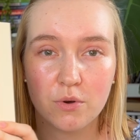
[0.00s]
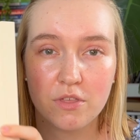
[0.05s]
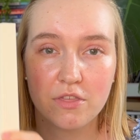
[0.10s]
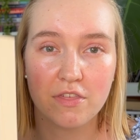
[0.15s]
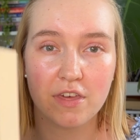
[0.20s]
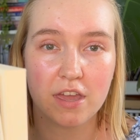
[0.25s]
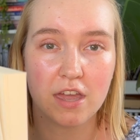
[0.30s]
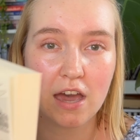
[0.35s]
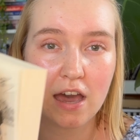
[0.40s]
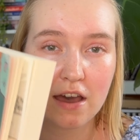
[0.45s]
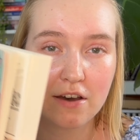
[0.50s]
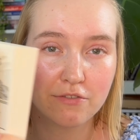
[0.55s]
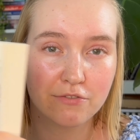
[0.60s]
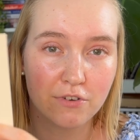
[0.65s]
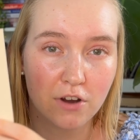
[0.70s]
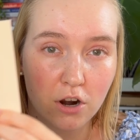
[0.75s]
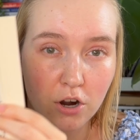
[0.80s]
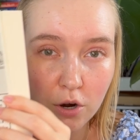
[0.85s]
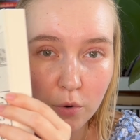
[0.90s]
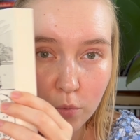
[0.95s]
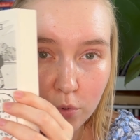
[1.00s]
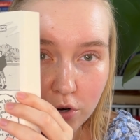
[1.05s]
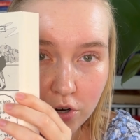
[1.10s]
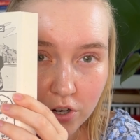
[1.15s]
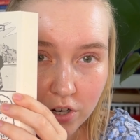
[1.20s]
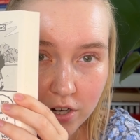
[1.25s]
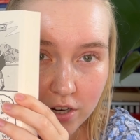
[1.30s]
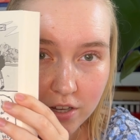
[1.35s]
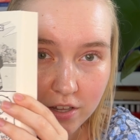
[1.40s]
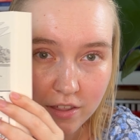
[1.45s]
they have
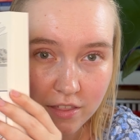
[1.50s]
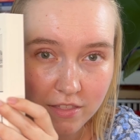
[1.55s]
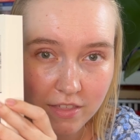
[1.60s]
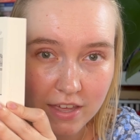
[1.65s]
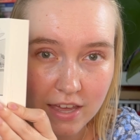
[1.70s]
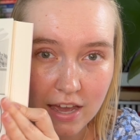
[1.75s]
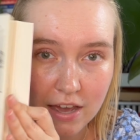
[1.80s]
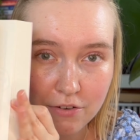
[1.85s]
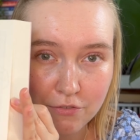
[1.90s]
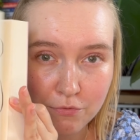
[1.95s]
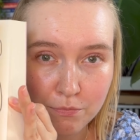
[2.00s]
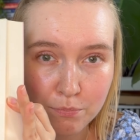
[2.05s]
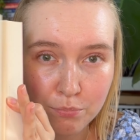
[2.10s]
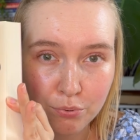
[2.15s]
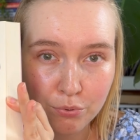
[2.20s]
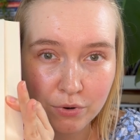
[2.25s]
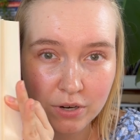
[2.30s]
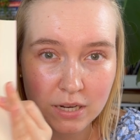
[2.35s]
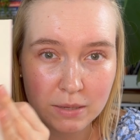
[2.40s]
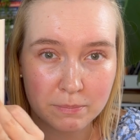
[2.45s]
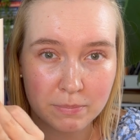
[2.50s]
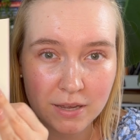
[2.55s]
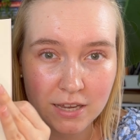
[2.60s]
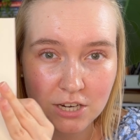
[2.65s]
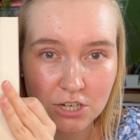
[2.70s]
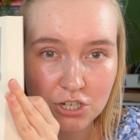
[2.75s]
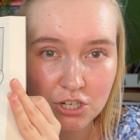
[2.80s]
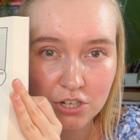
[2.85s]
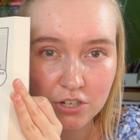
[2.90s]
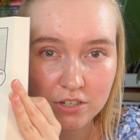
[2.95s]
artwork, they have pretty
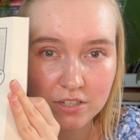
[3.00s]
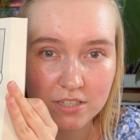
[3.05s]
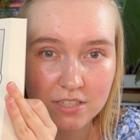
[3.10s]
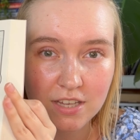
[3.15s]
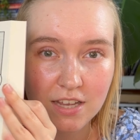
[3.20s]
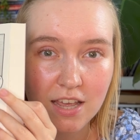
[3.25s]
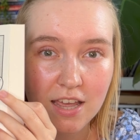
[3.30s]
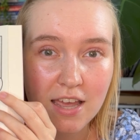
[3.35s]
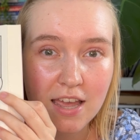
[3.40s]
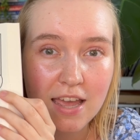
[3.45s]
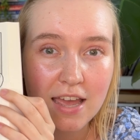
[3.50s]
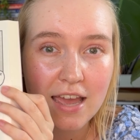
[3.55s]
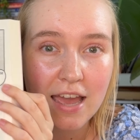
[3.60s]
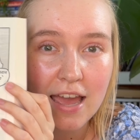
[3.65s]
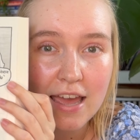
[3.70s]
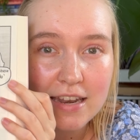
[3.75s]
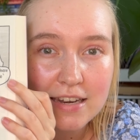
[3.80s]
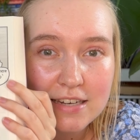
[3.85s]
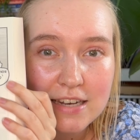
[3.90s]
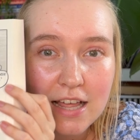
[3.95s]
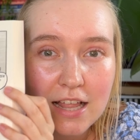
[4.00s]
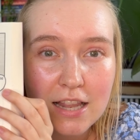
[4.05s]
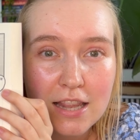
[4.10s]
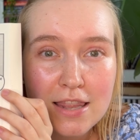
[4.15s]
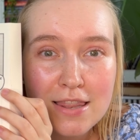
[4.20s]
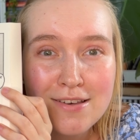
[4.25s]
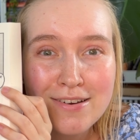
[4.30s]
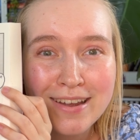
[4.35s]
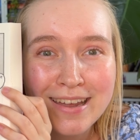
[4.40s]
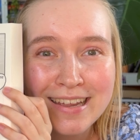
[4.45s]
pictures, and
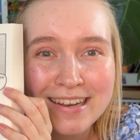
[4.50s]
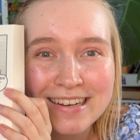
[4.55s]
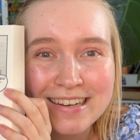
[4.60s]
look at